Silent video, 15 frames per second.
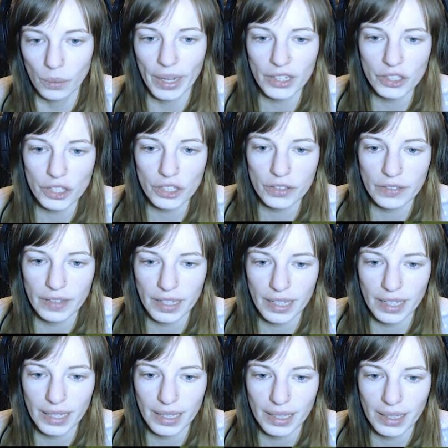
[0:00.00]
Where should
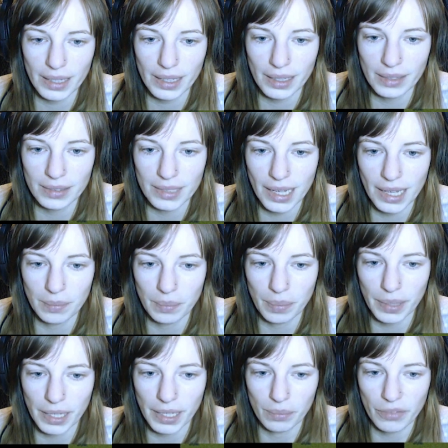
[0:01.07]
the den be?